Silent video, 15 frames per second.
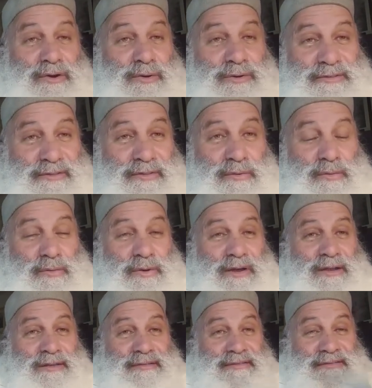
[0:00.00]
are the
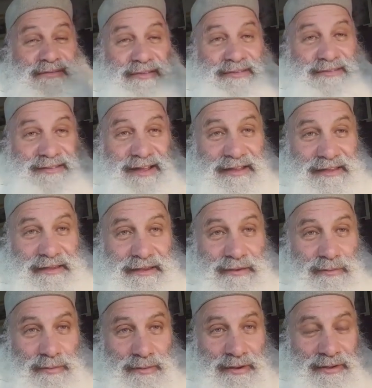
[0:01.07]
walls, the
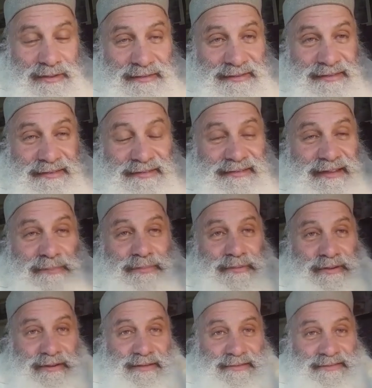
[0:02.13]
psychic walls that
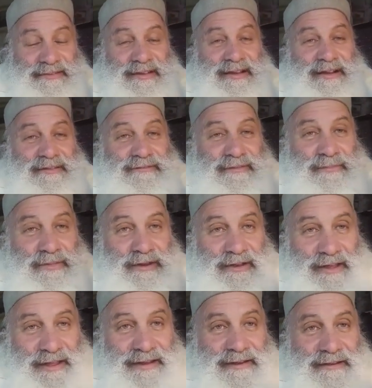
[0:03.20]
separate us from the
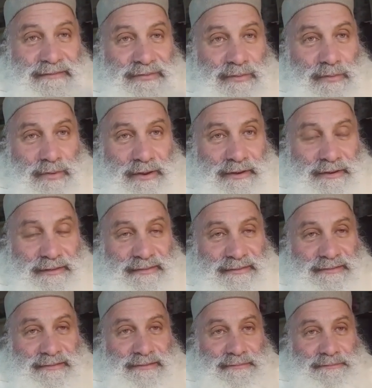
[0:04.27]
light of the
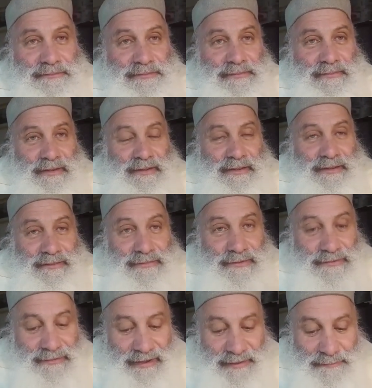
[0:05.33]
oneness of the
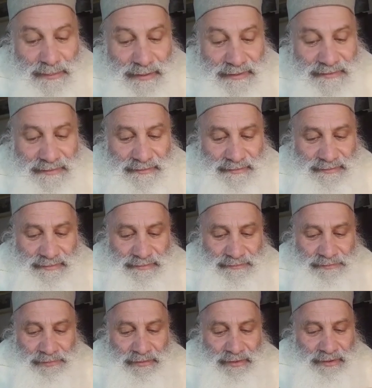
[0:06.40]
divine presence.
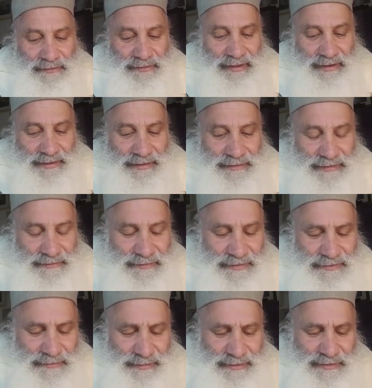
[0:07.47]
And
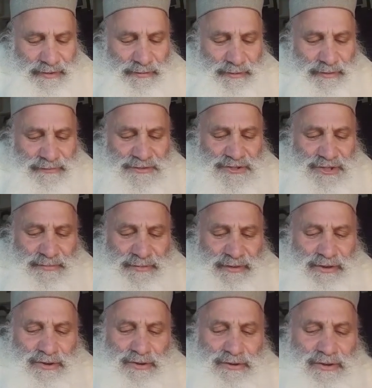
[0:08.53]
it's written, Karov
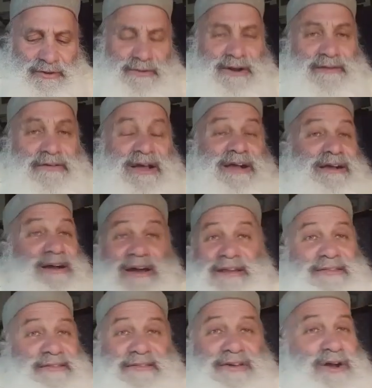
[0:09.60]
Hashem kol korav. God
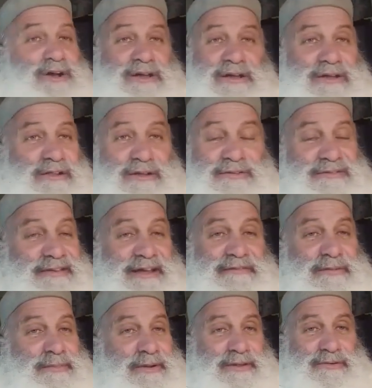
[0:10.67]
is close to
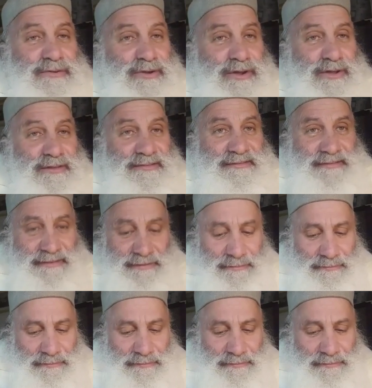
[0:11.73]
everybody who calls to him.